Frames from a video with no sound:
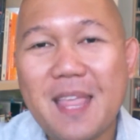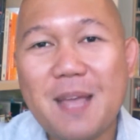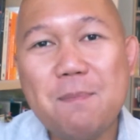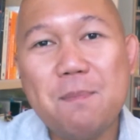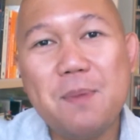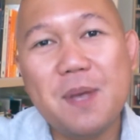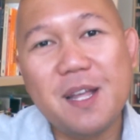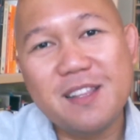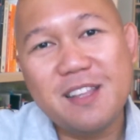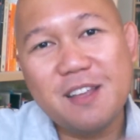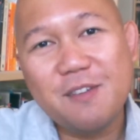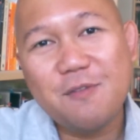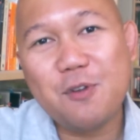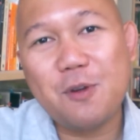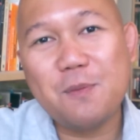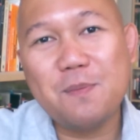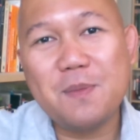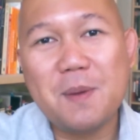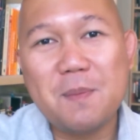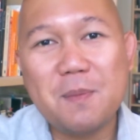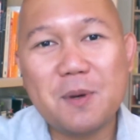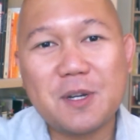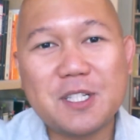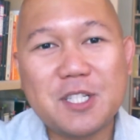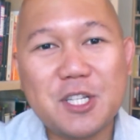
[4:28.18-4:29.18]
Building from
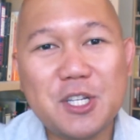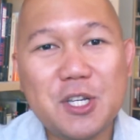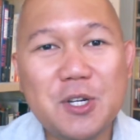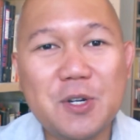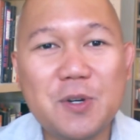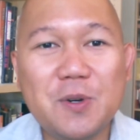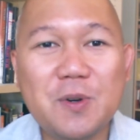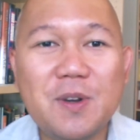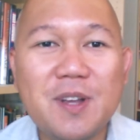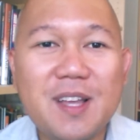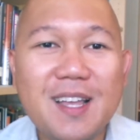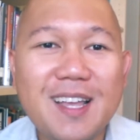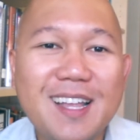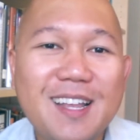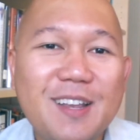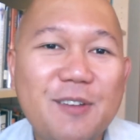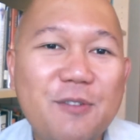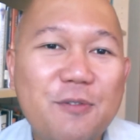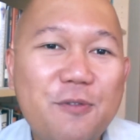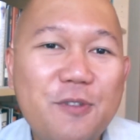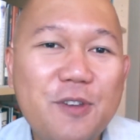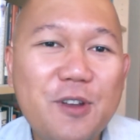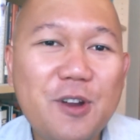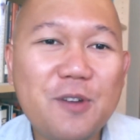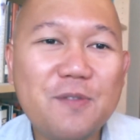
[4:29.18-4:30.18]
number 2, the
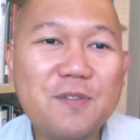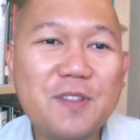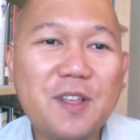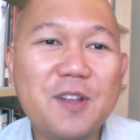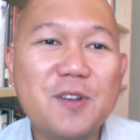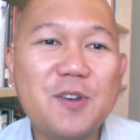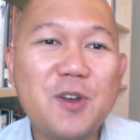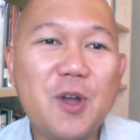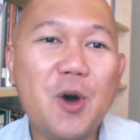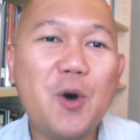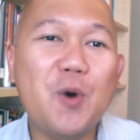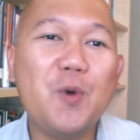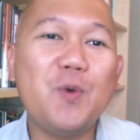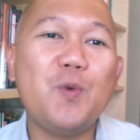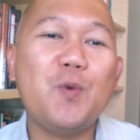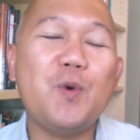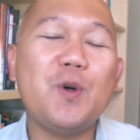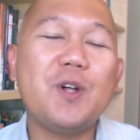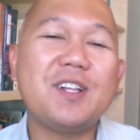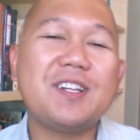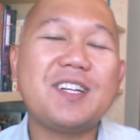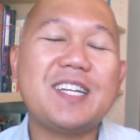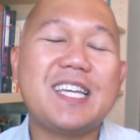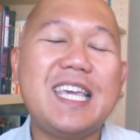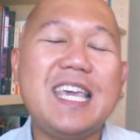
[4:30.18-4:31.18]
fear of the unknown
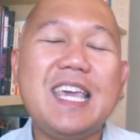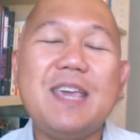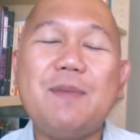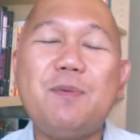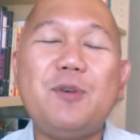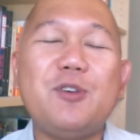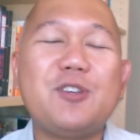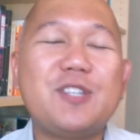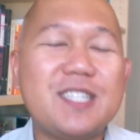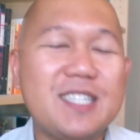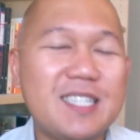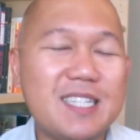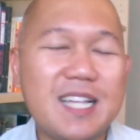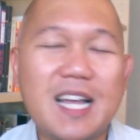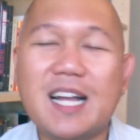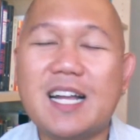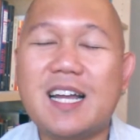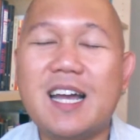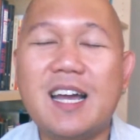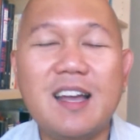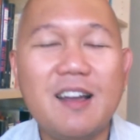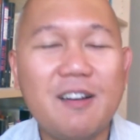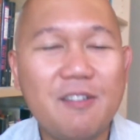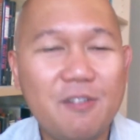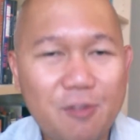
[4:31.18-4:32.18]
will keep you
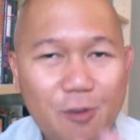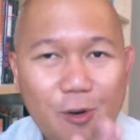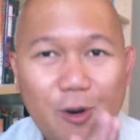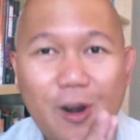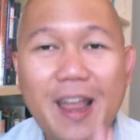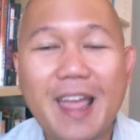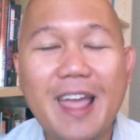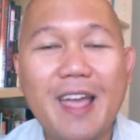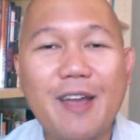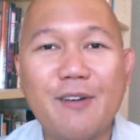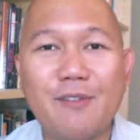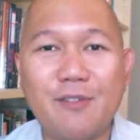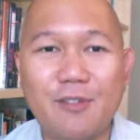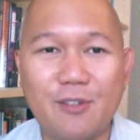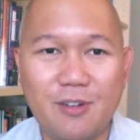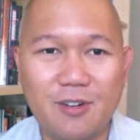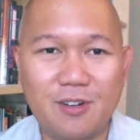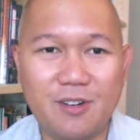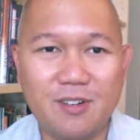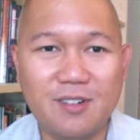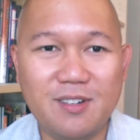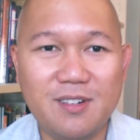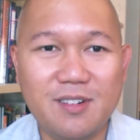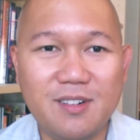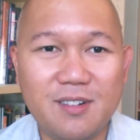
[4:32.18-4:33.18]
stuck forever,
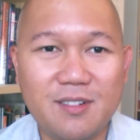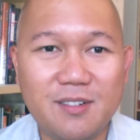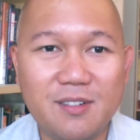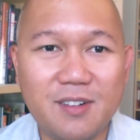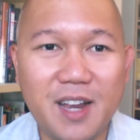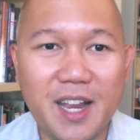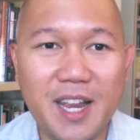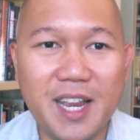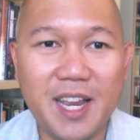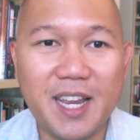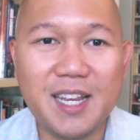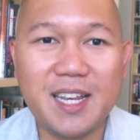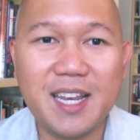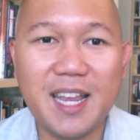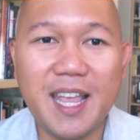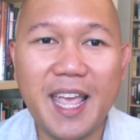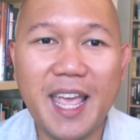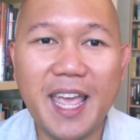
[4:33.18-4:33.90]
right?